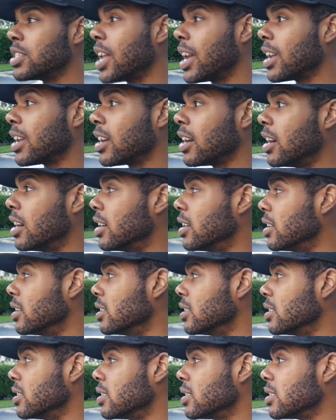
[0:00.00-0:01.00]
like
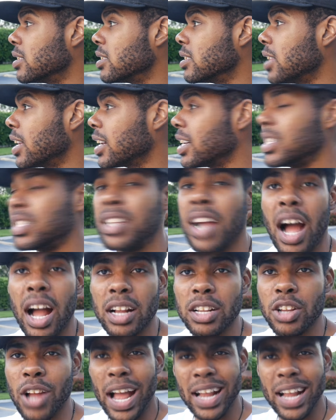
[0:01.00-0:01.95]
a doctor.